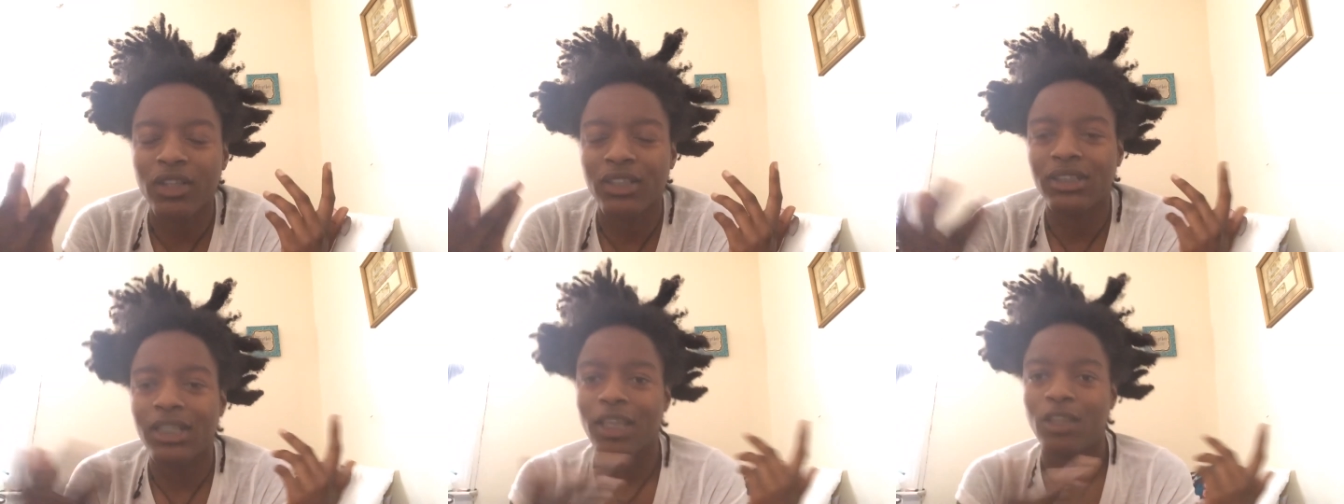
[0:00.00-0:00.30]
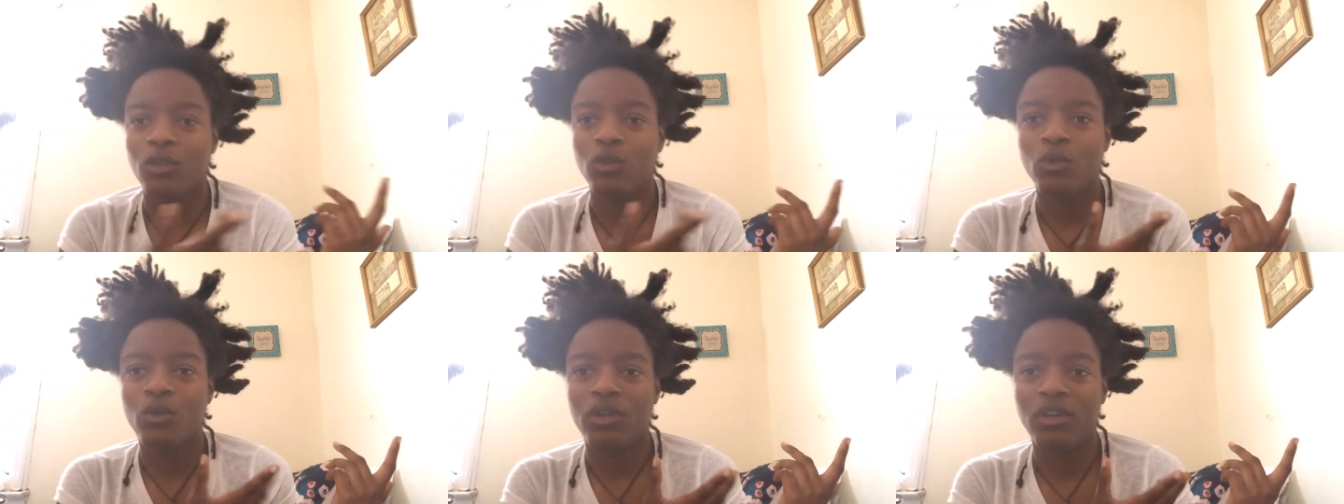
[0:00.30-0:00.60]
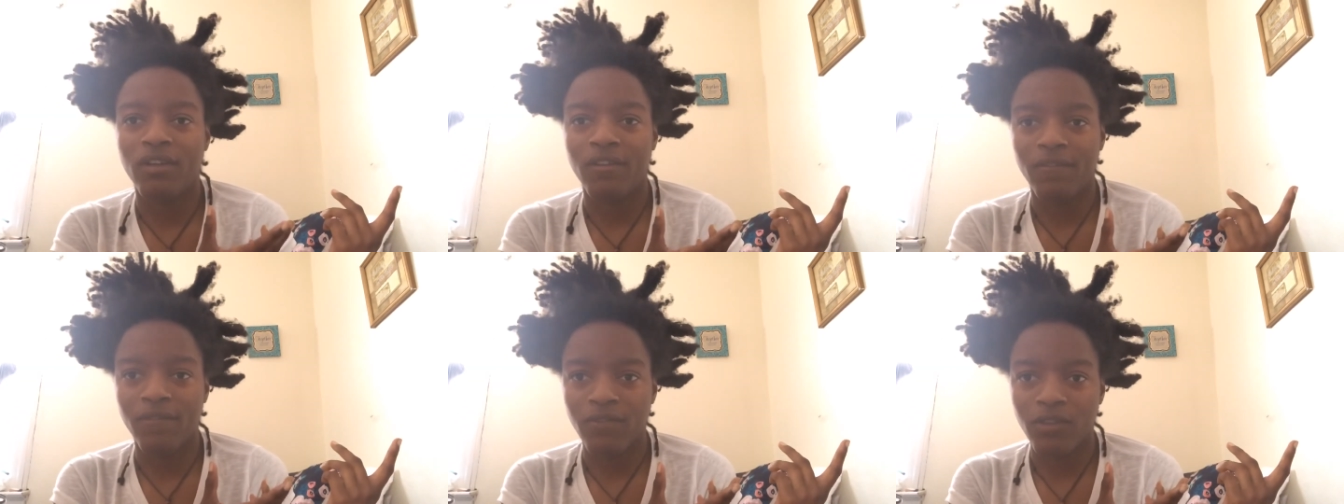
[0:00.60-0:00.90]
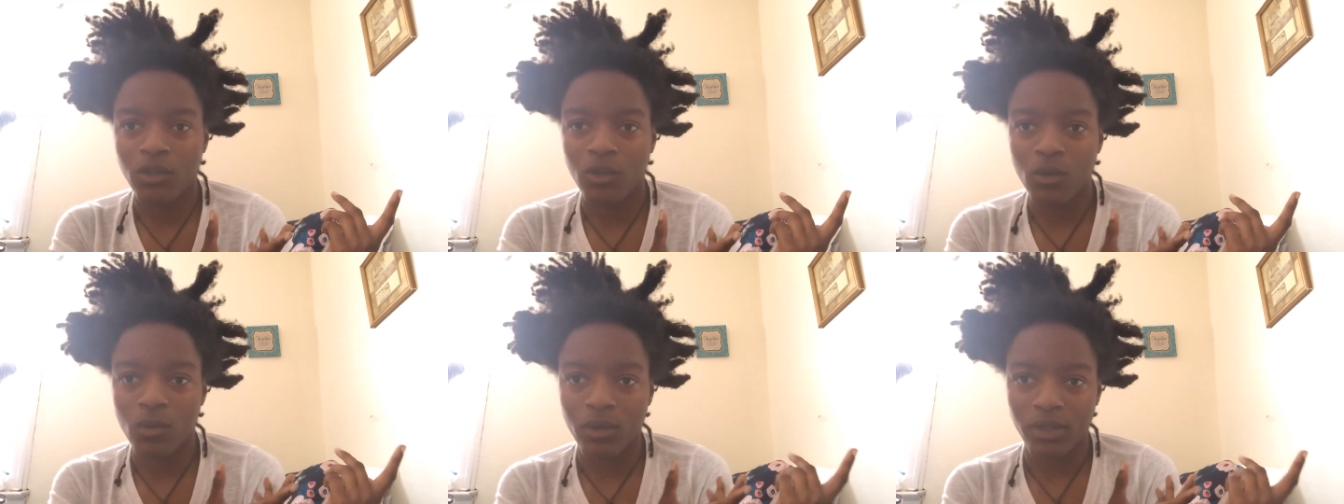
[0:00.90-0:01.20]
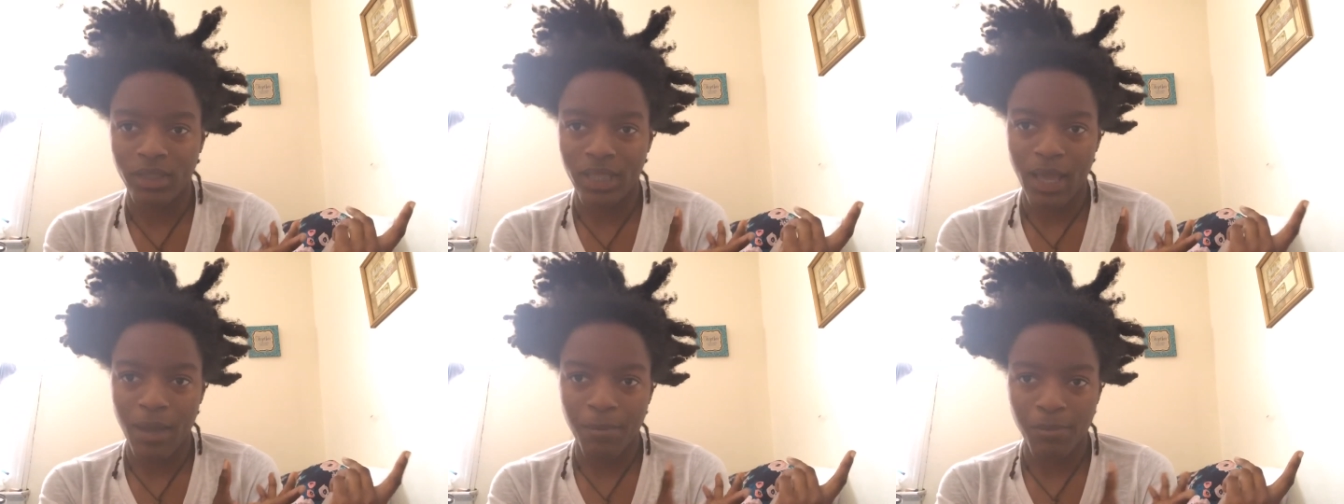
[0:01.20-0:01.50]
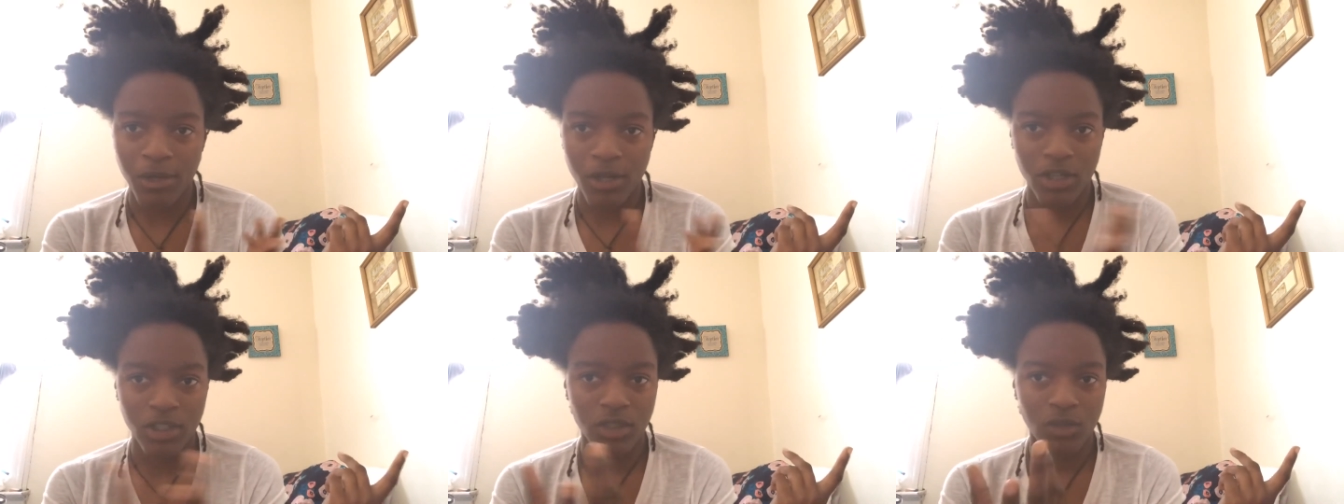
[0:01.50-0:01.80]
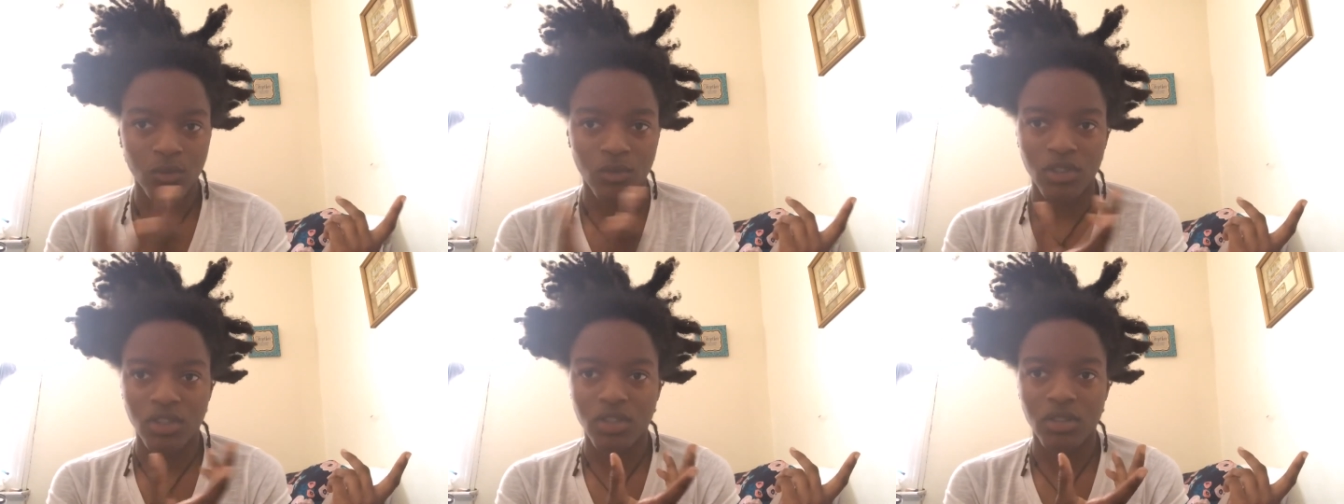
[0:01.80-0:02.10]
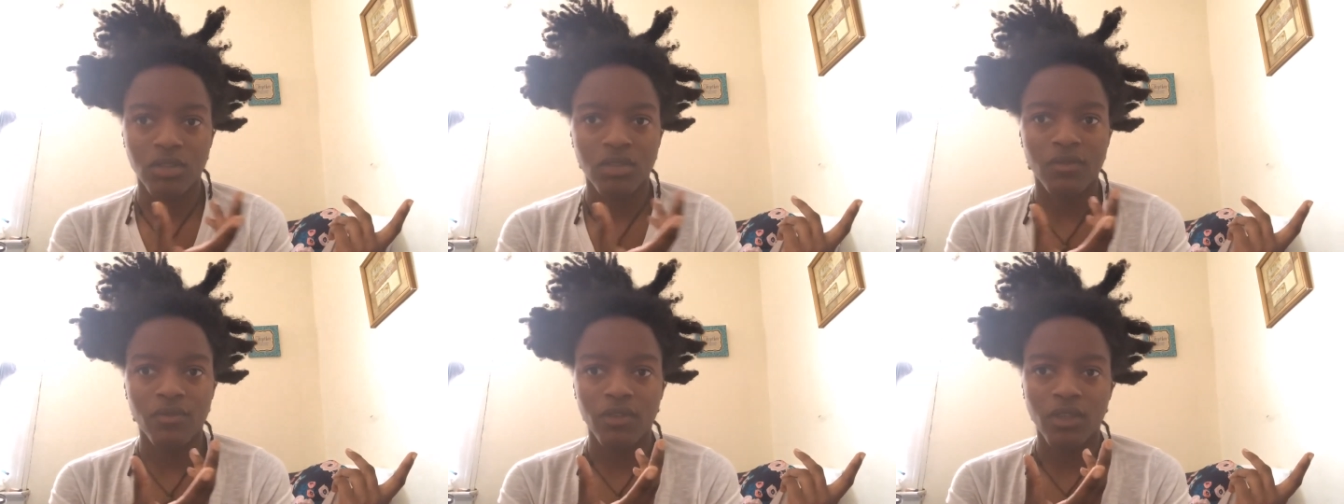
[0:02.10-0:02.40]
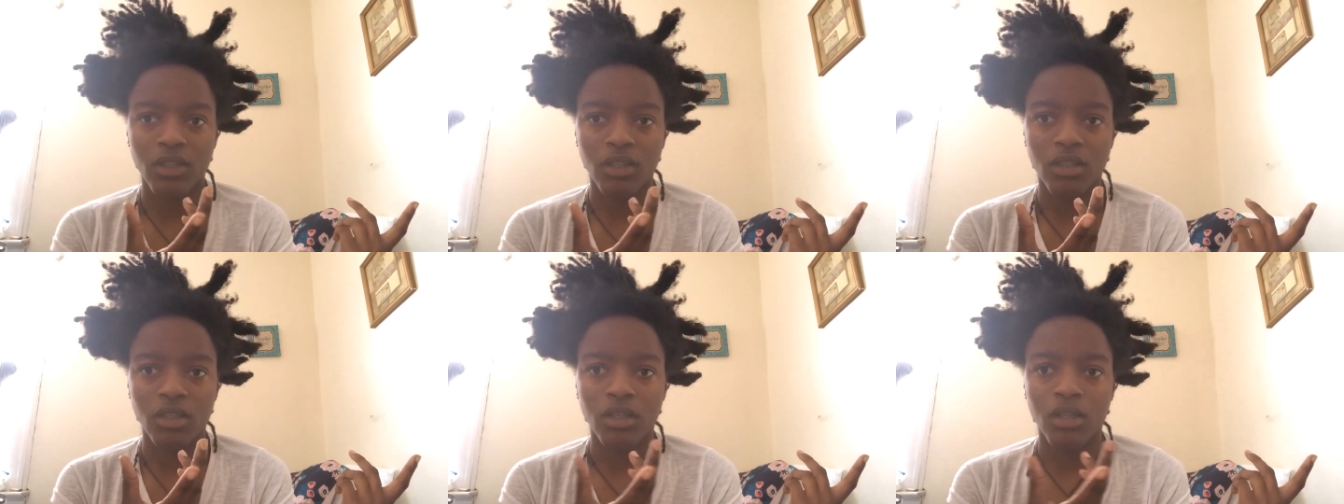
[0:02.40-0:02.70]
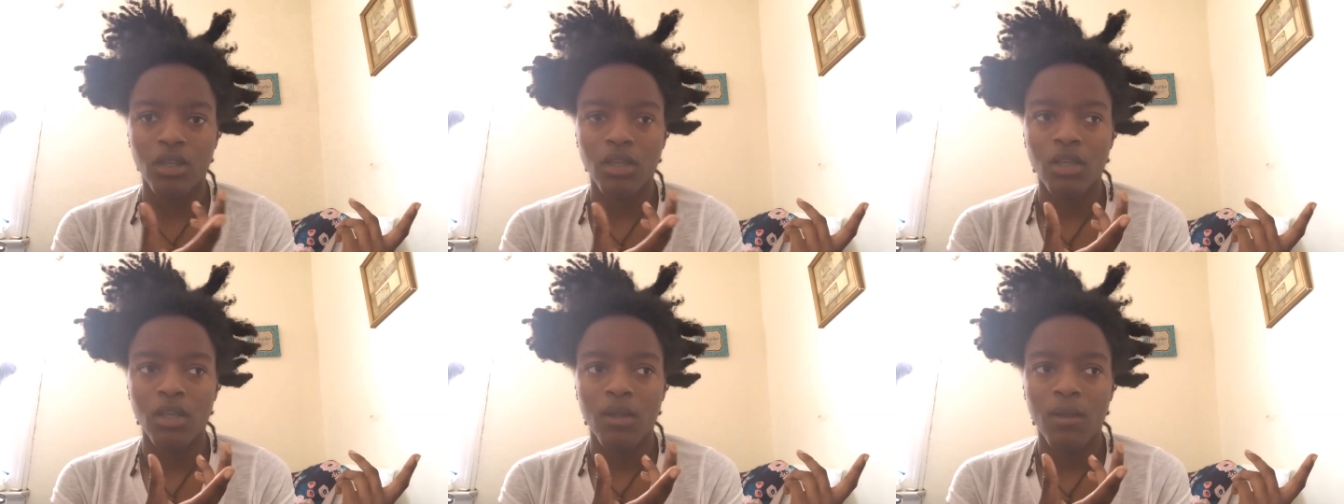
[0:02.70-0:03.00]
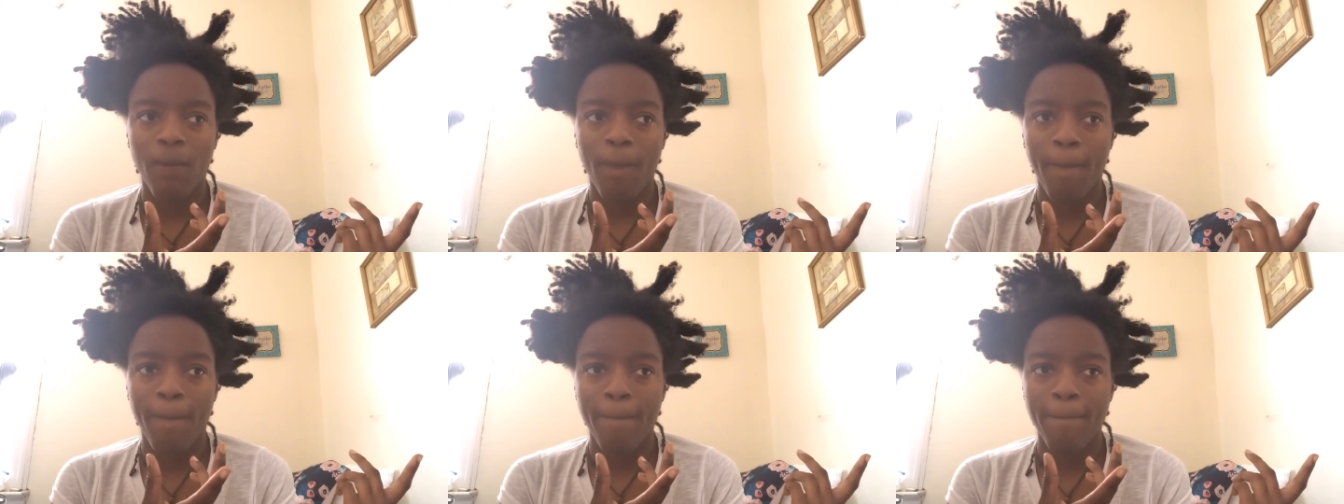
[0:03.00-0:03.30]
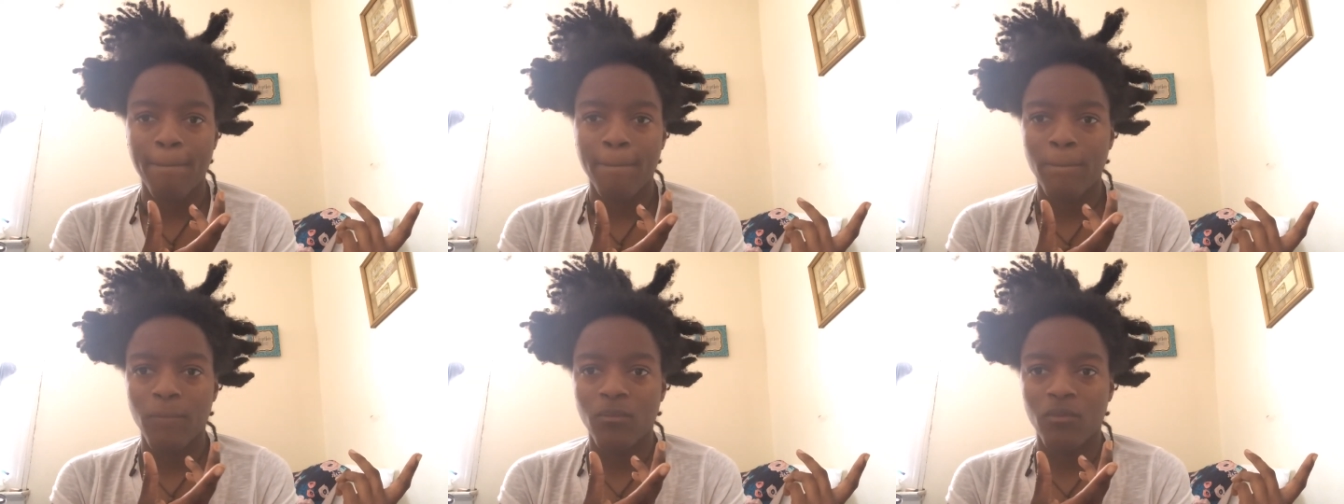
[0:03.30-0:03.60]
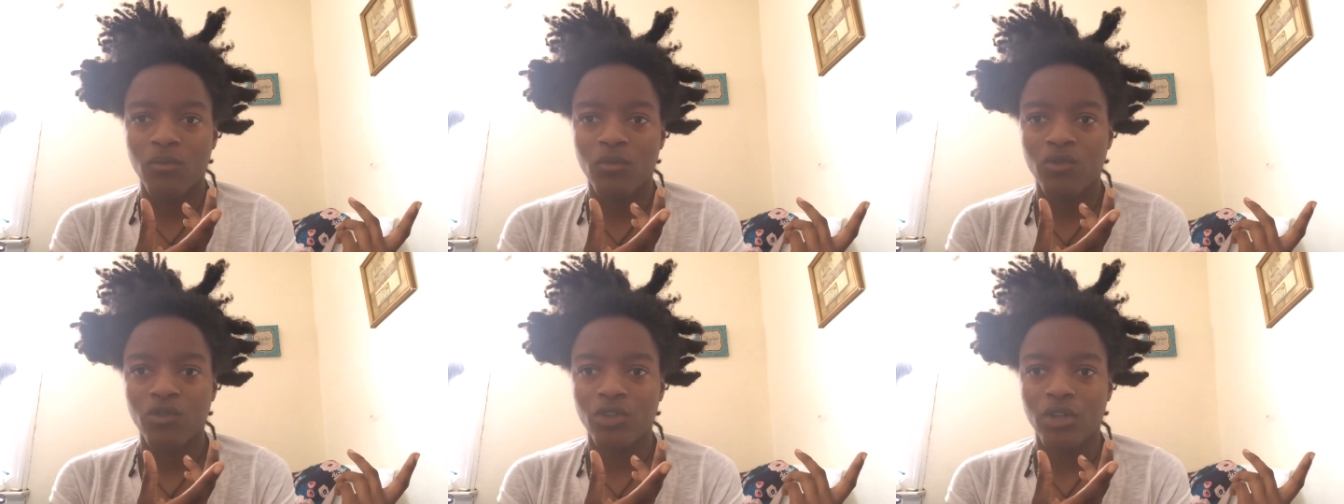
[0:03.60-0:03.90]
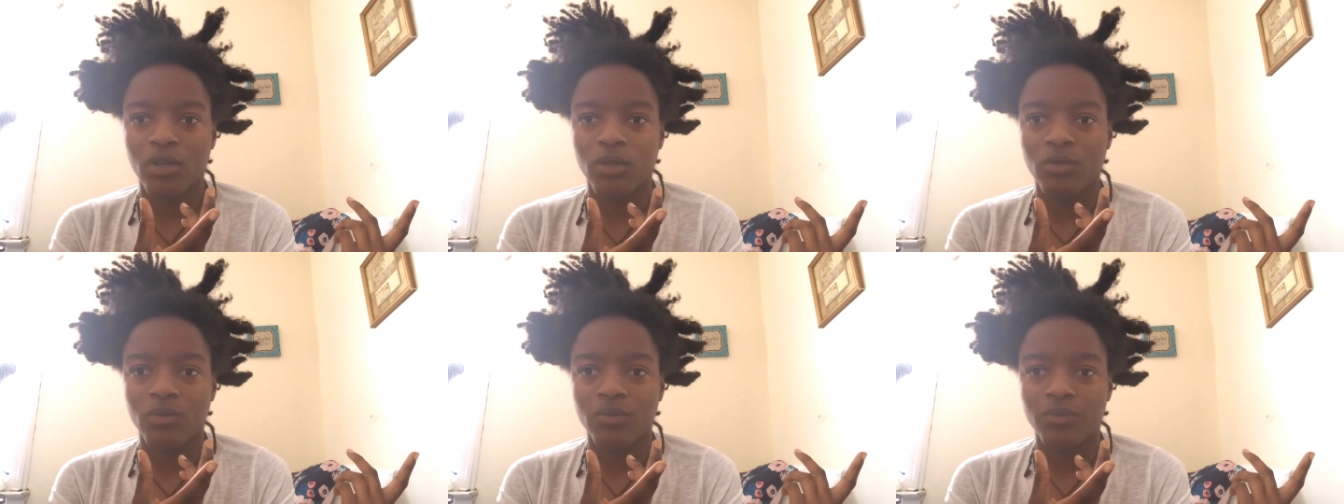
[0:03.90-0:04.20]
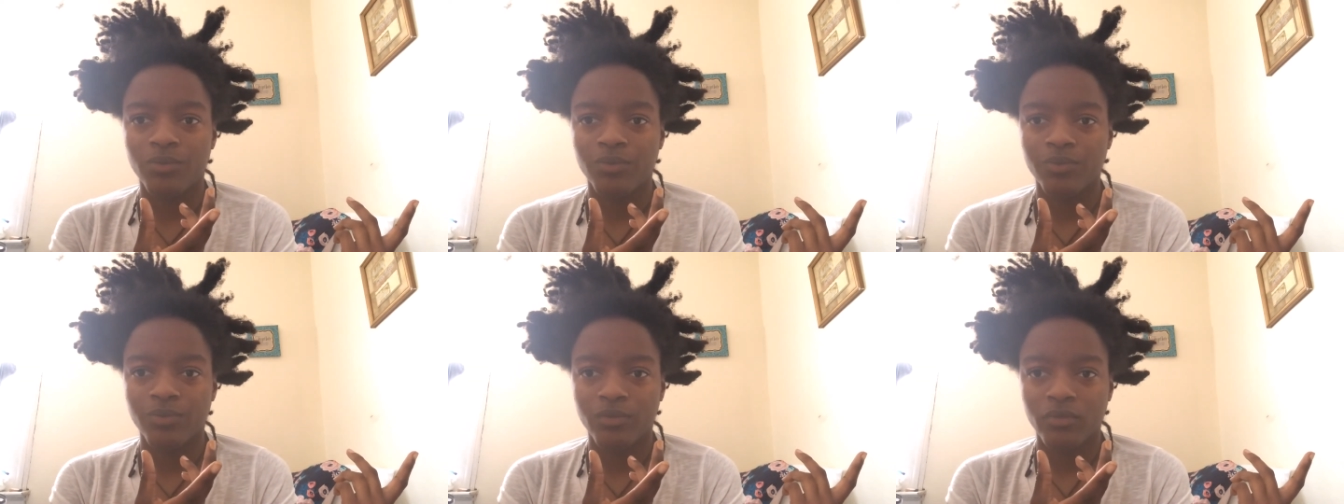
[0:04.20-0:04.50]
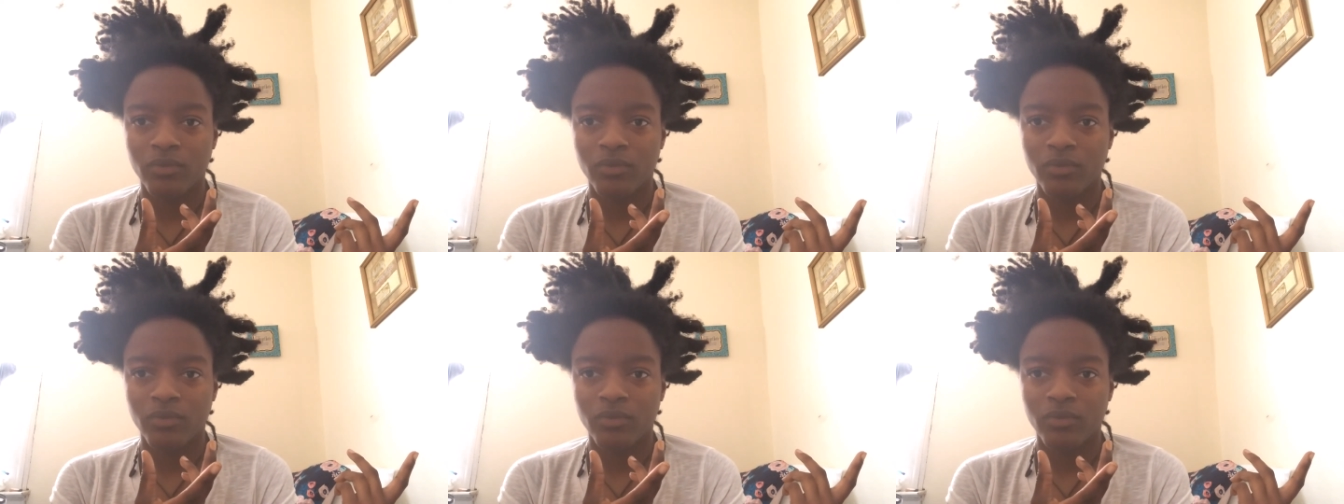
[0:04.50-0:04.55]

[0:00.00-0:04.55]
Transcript: it's like you gonna feel what that person was just feeling from,